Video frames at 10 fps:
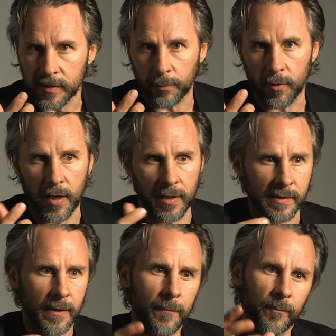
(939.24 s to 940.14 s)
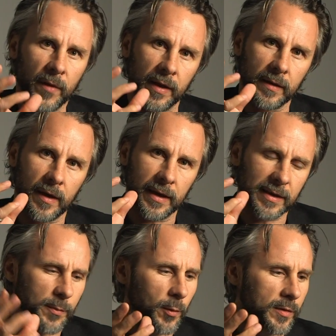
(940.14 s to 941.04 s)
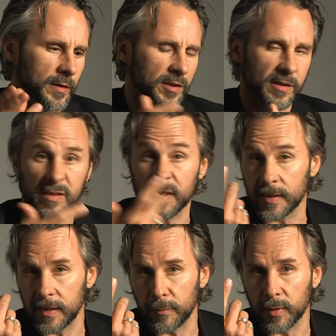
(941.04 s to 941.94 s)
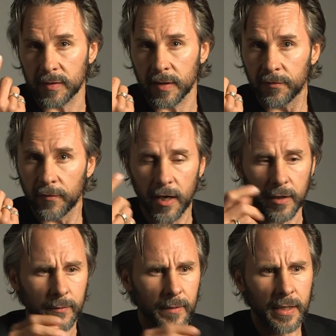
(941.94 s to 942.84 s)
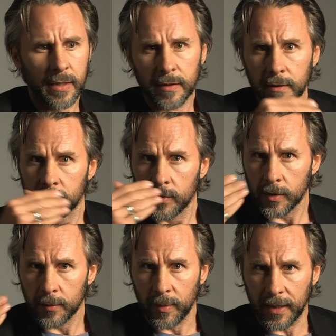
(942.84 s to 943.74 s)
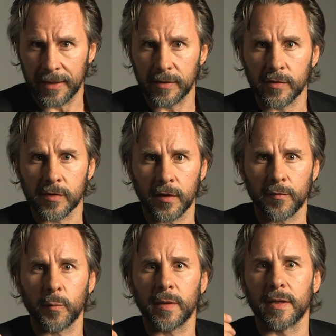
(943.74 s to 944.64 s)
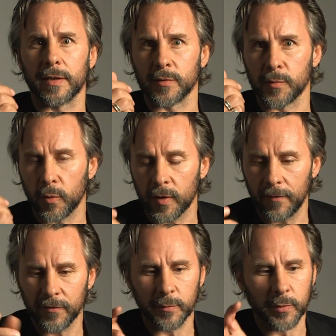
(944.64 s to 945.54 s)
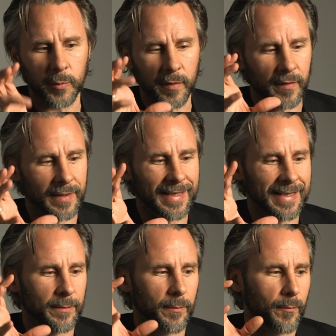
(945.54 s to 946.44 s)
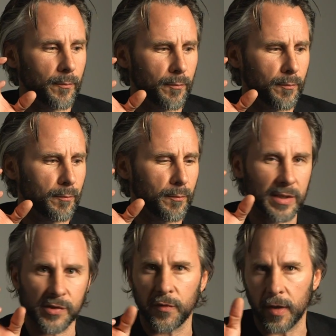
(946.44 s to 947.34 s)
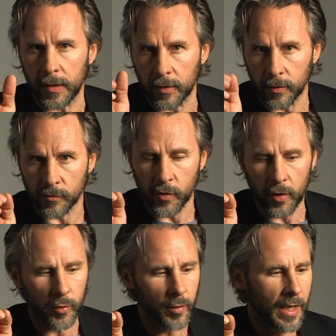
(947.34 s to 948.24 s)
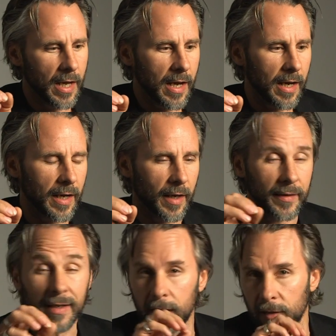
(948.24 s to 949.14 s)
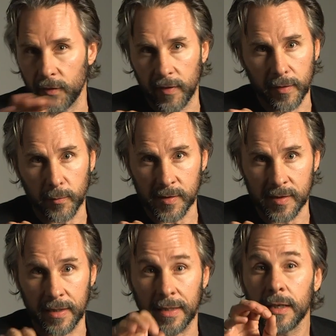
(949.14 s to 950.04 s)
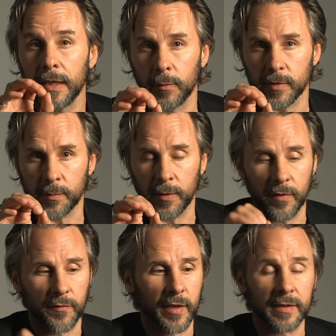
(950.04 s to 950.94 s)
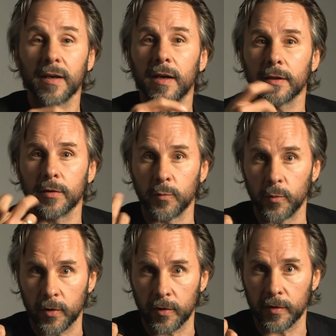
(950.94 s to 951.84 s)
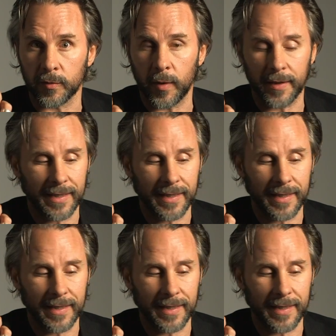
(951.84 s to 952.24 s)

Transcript: surprise, that I exported just a 16-bit TIFF file, took it back into software that I was more comfortable with, that had much finer control, and everything was there. It was perfect. I could work on it quite